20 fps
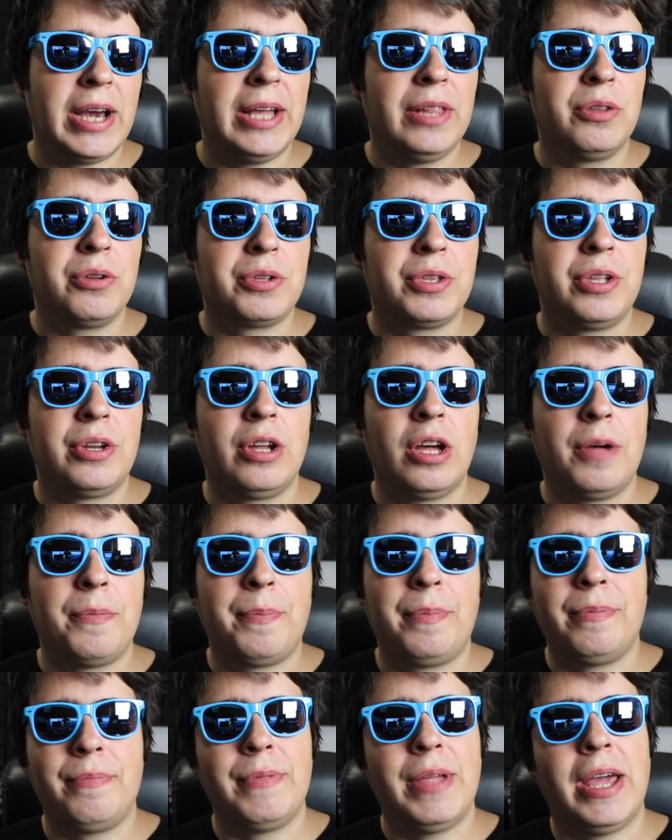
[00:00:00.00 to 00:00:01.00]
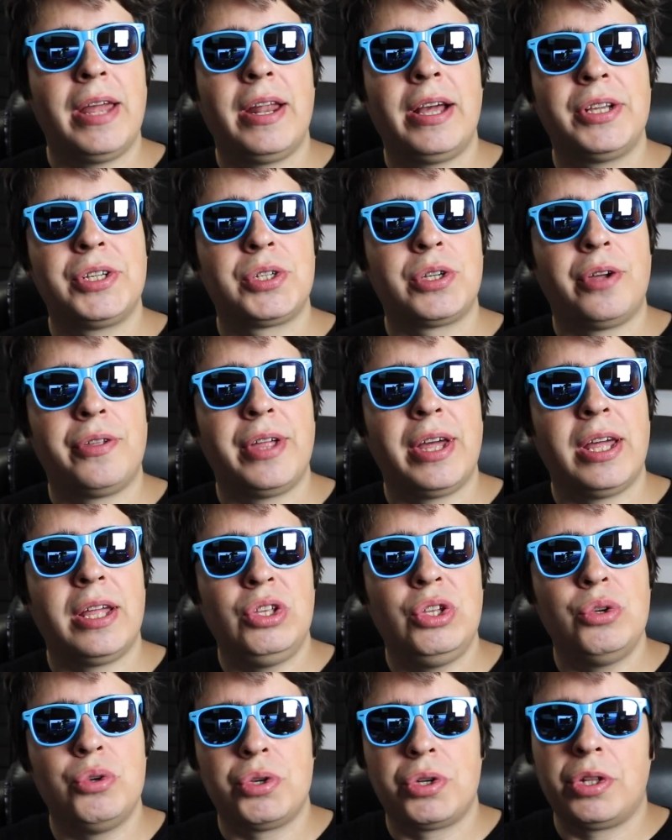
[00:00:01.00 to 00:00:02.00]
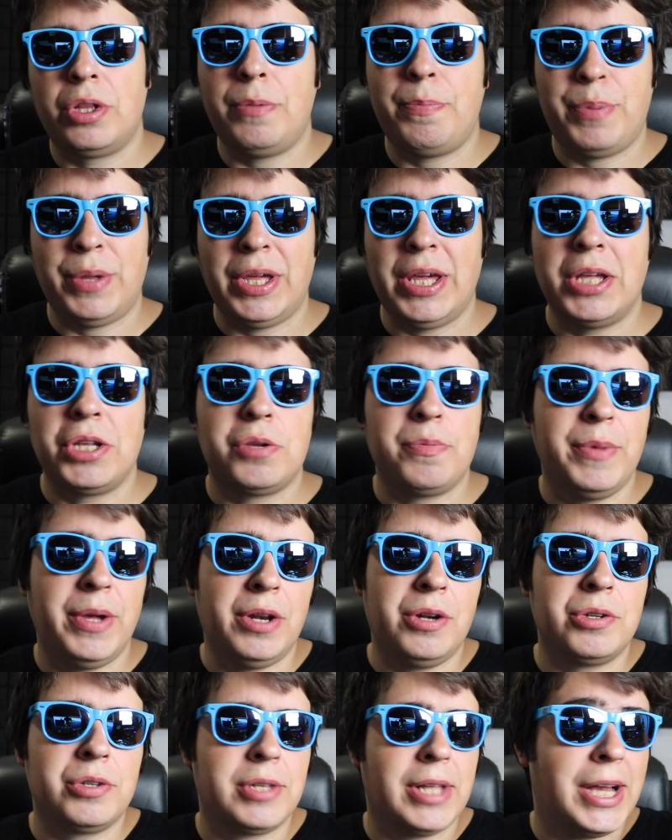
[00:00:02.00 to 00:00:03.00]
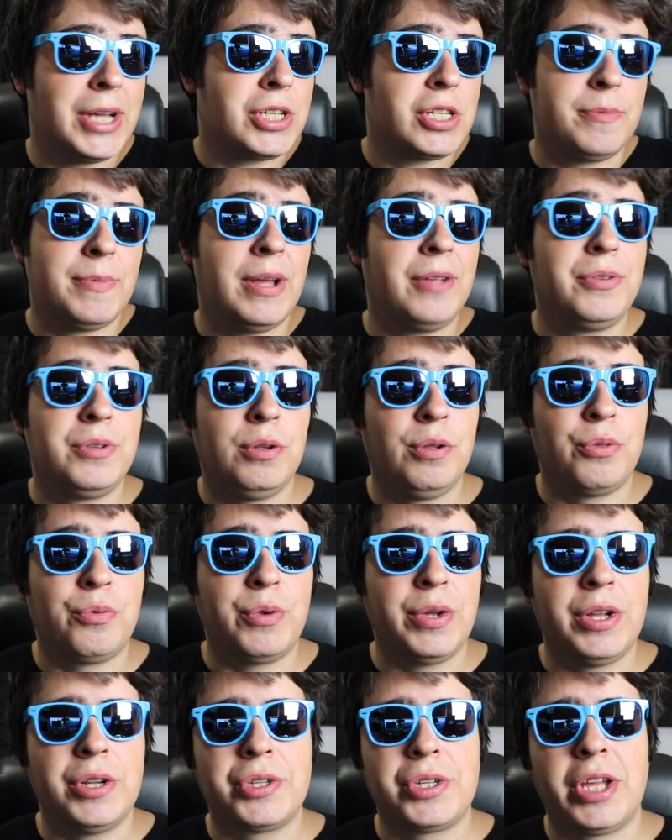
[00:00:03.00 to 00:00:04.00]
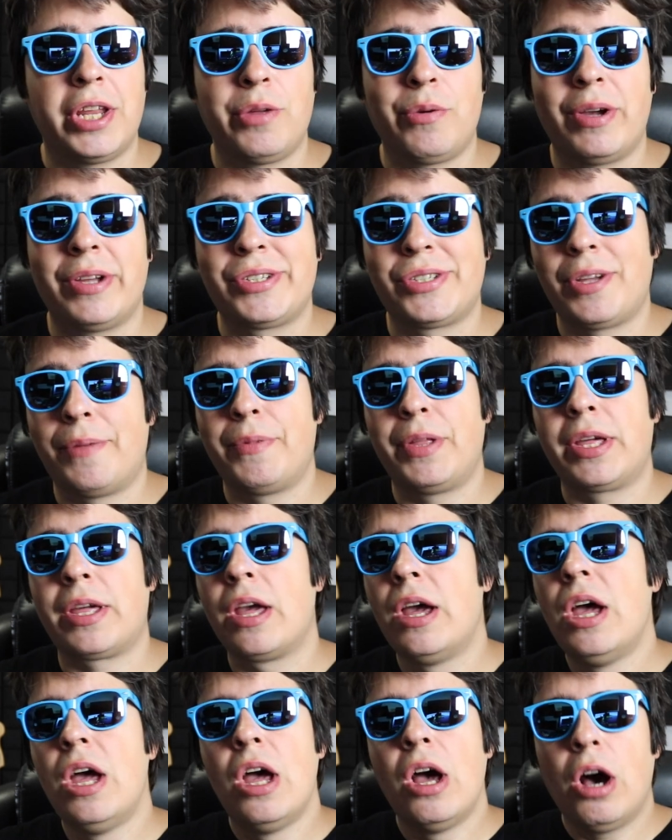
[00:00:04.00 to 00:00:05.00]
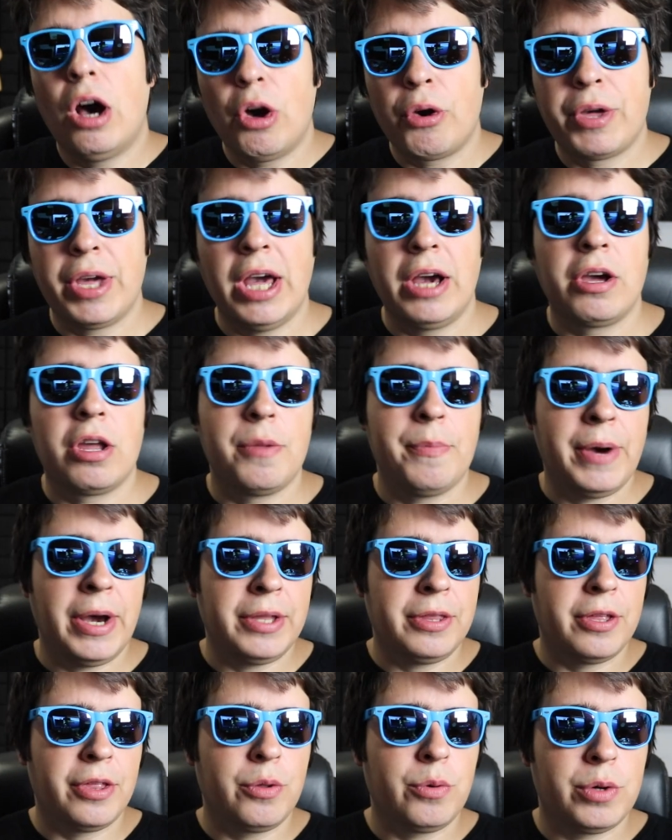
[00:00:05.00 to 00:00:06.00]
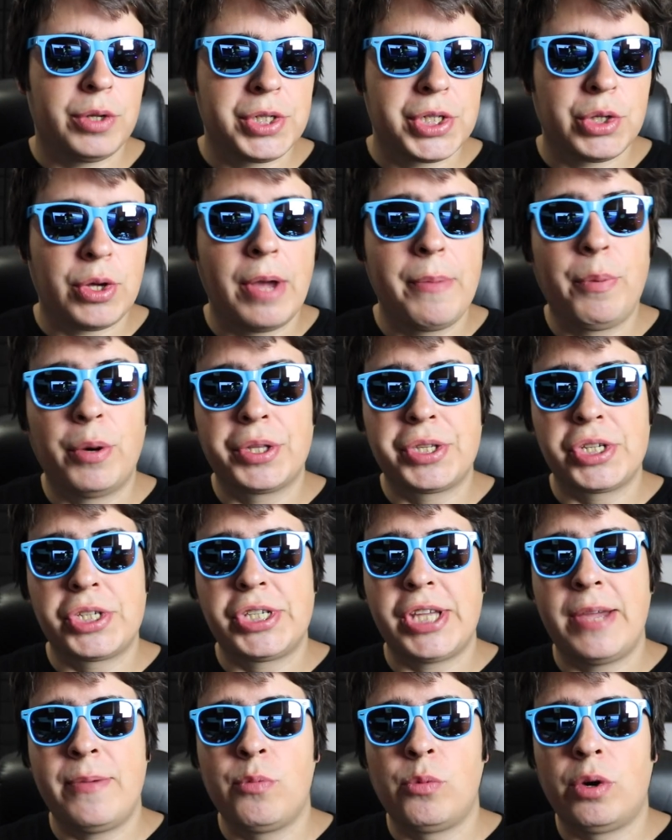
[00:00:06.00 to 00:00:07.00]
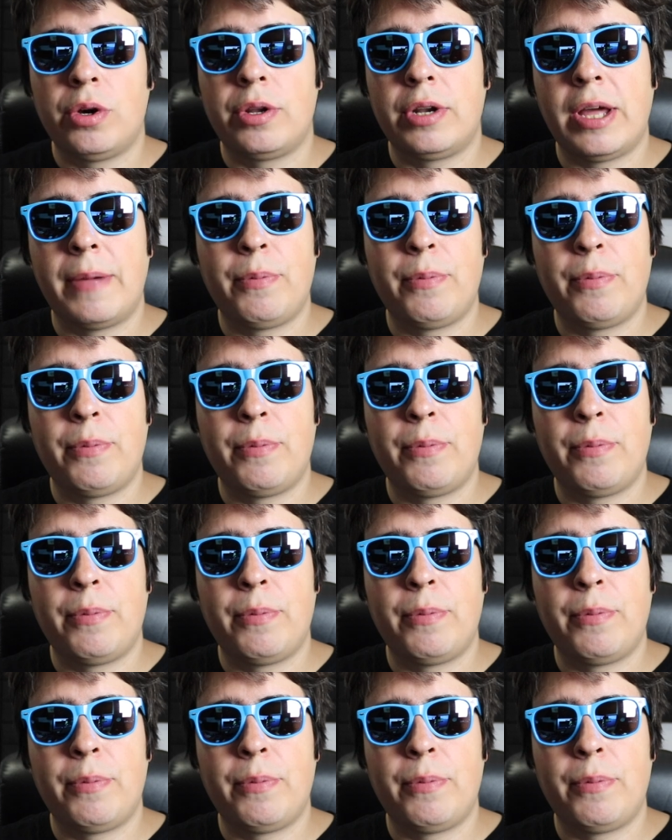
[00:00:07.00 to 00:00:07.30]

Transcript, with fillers: I looked it up and I saw that usually pH meters last about two, three years anyway. So I'm like, okay, I'm gonna buy another one. So I bought the same one.